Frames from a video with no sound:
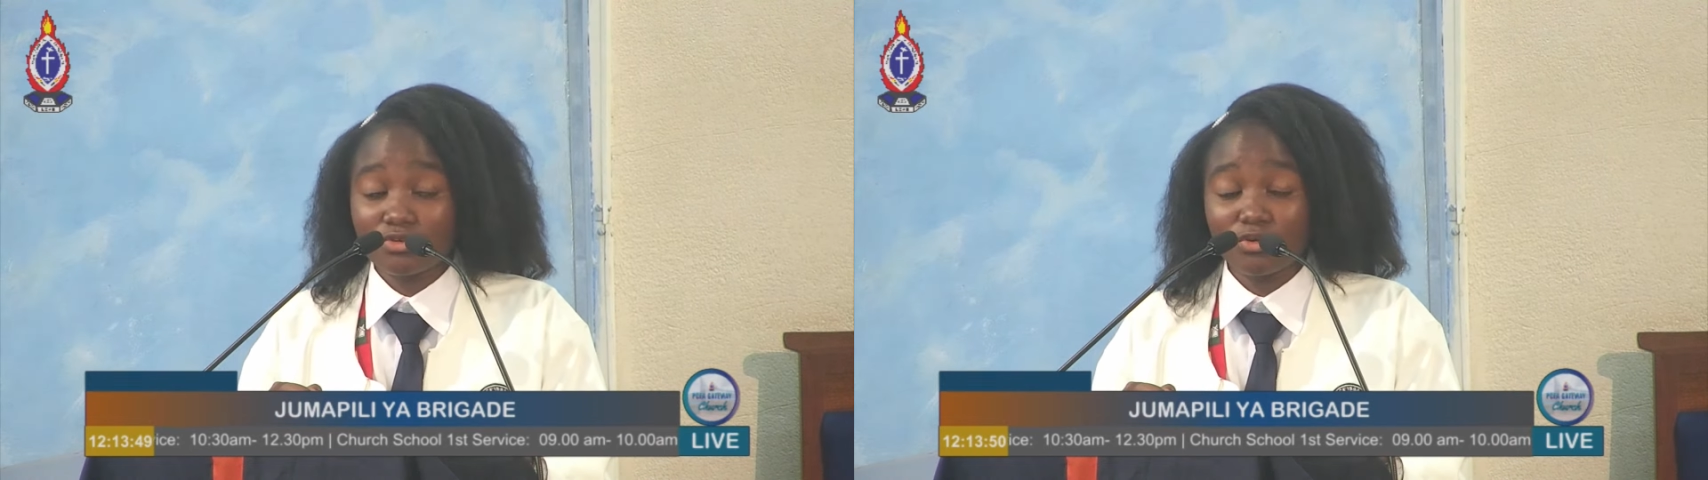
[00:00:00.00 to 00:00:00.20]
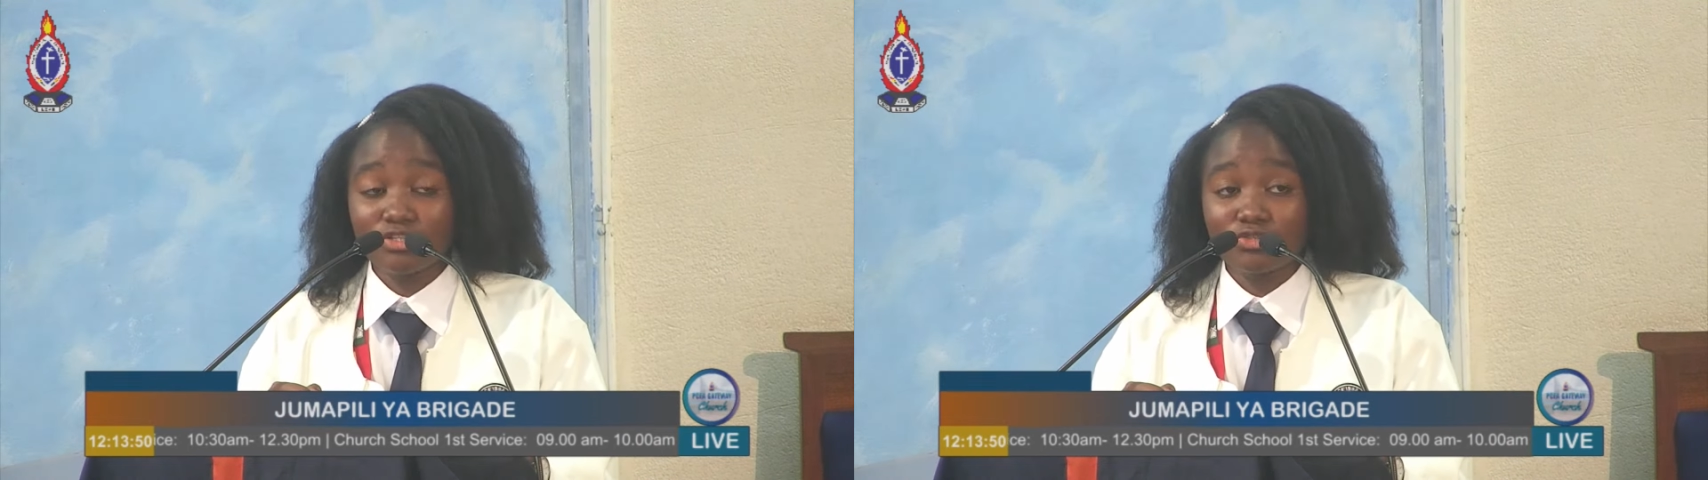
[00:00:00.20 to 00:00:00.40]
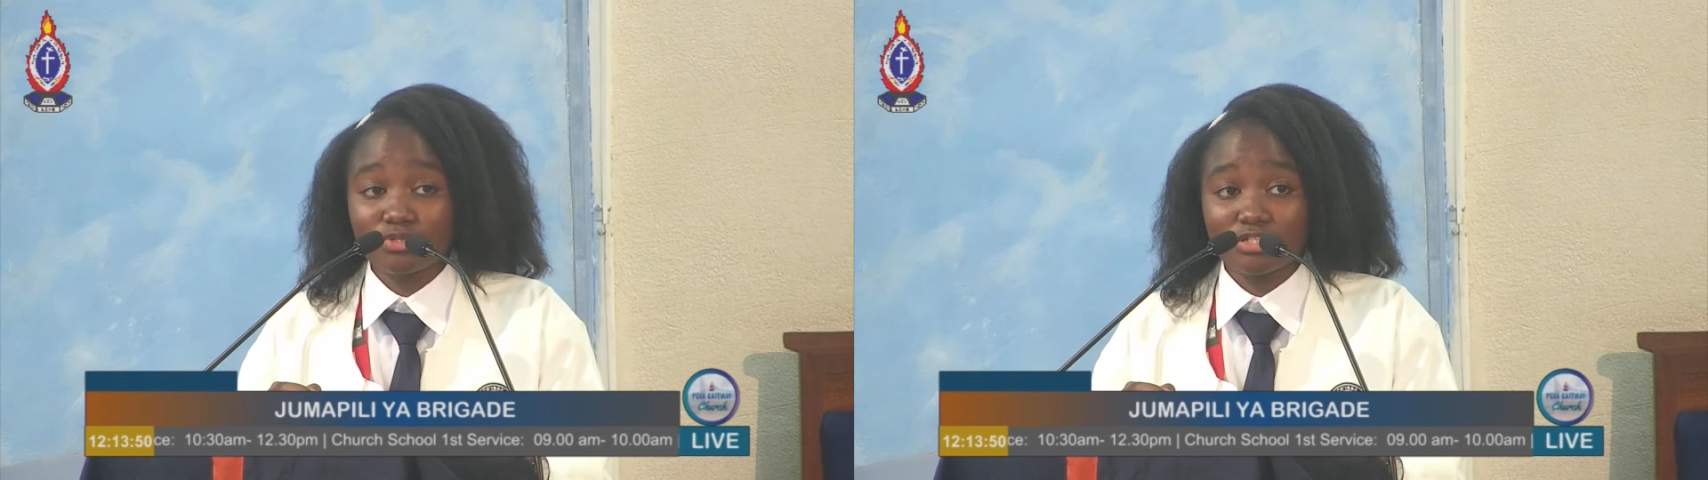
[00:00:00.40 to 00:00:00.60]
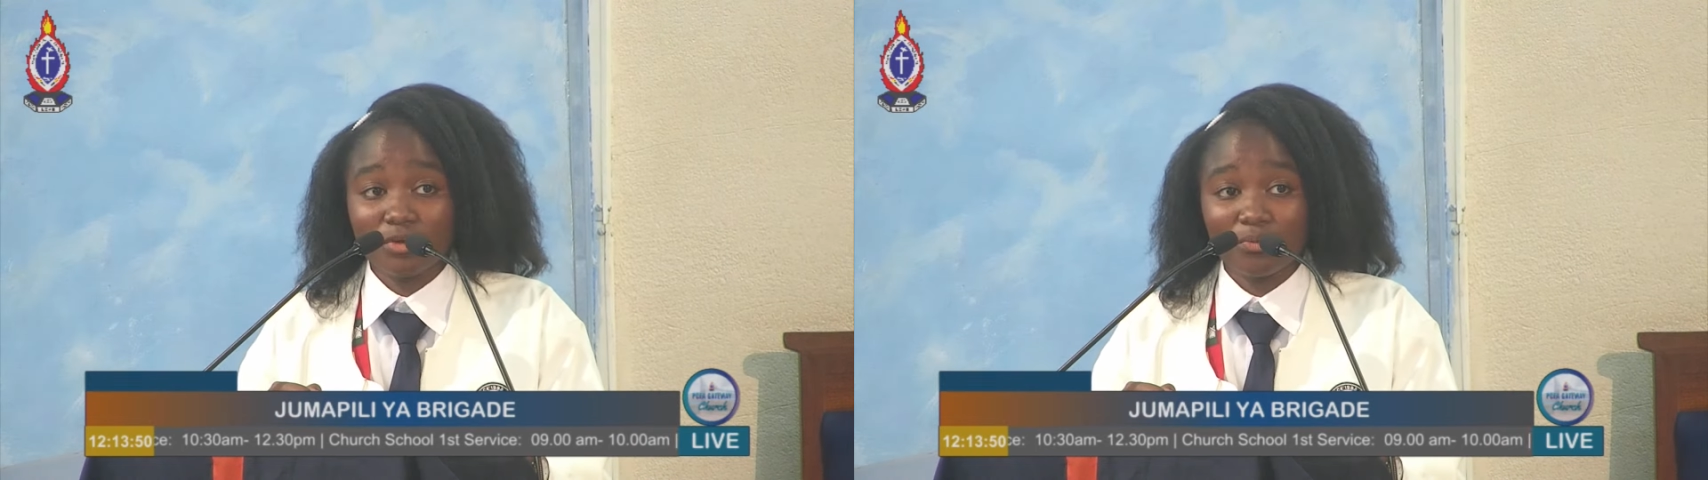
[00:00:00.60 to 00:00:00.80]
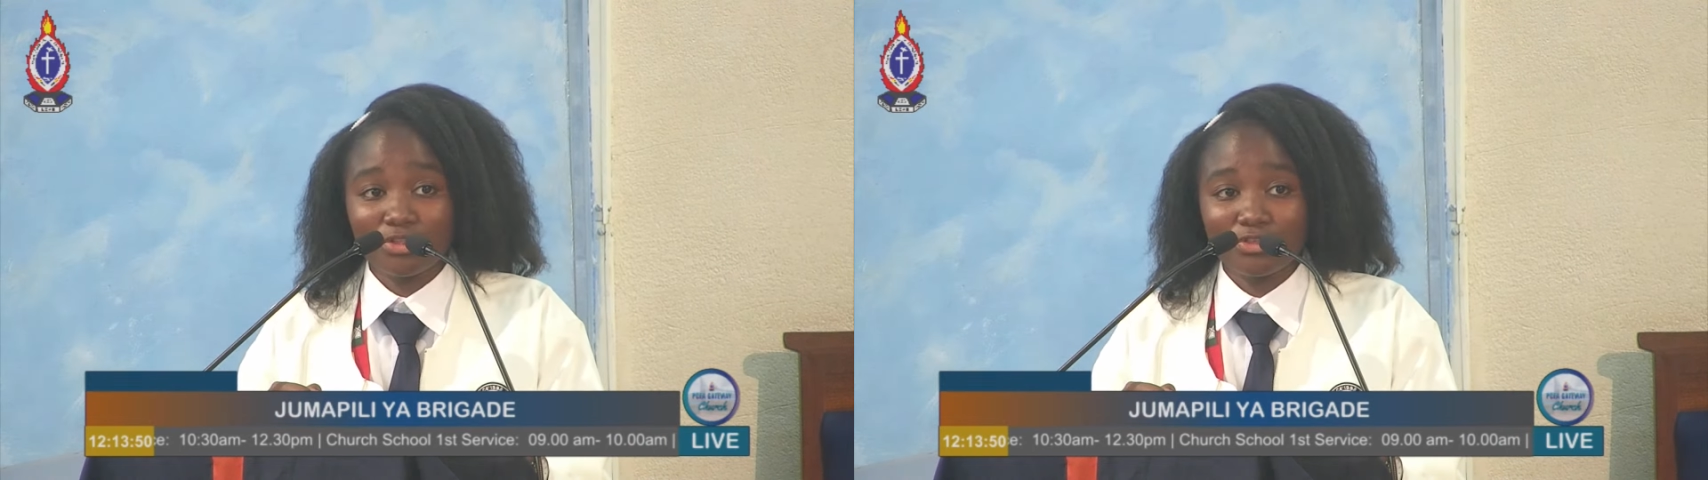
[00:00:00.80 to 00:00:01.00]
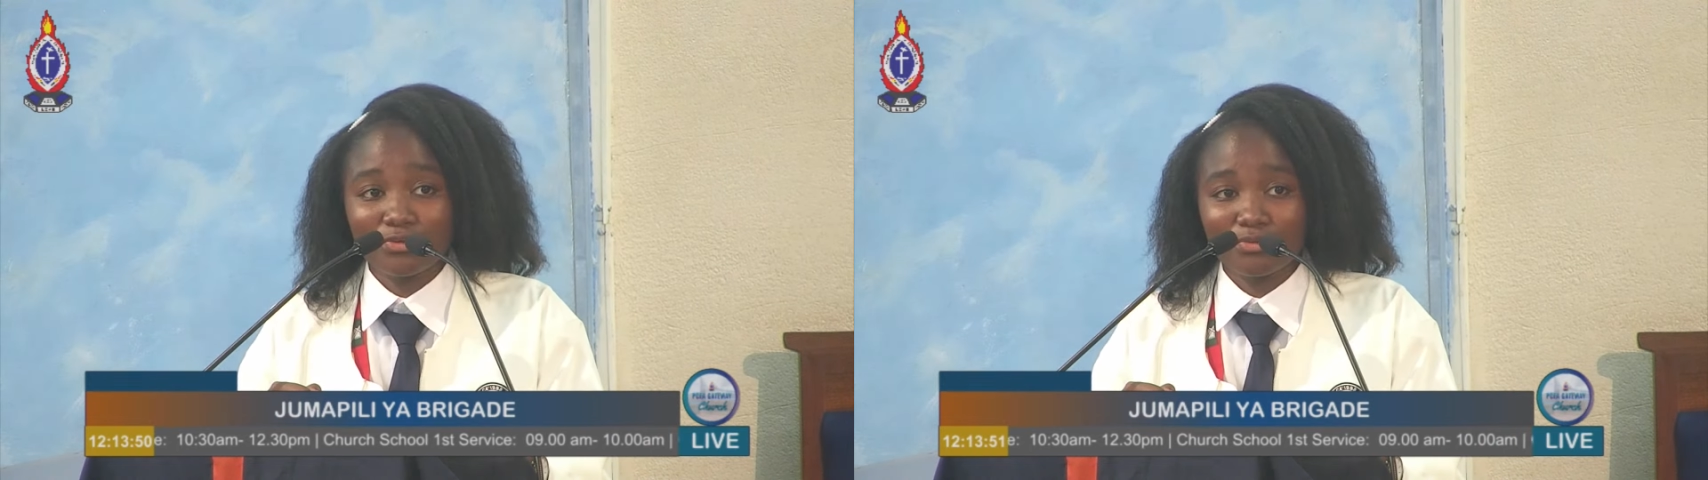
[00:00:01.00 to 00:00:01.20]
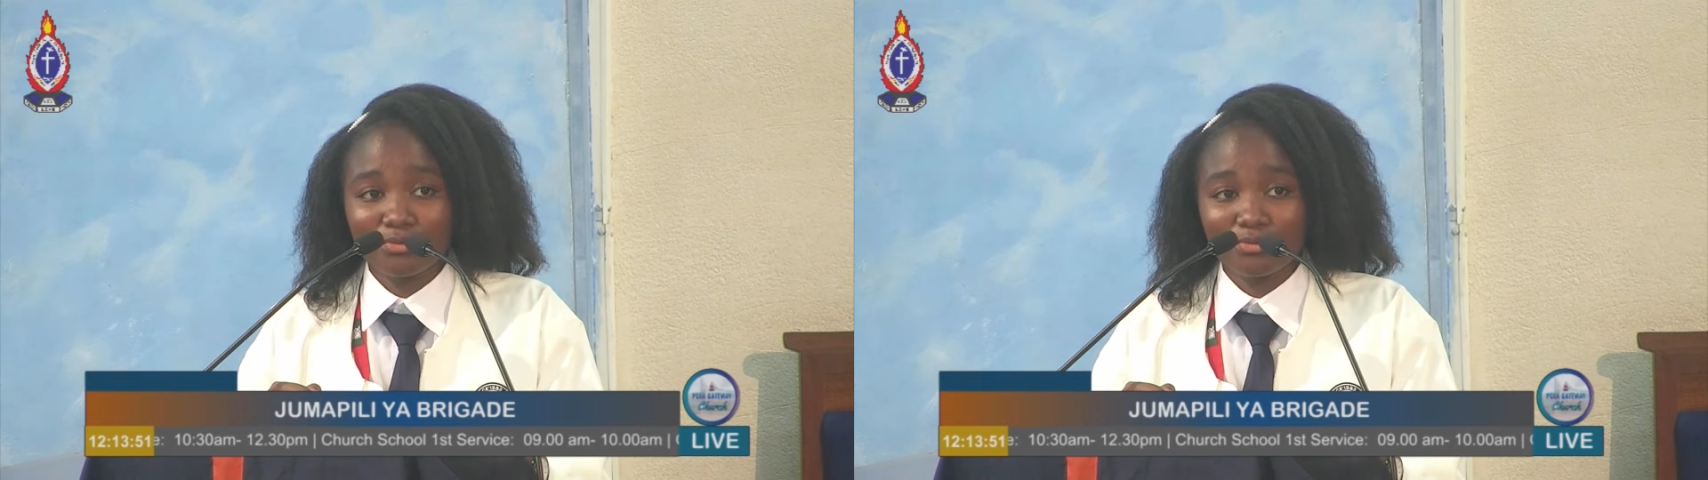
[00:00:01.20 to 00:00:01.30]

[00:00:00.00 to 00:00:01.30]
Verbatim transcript: going to stay with you.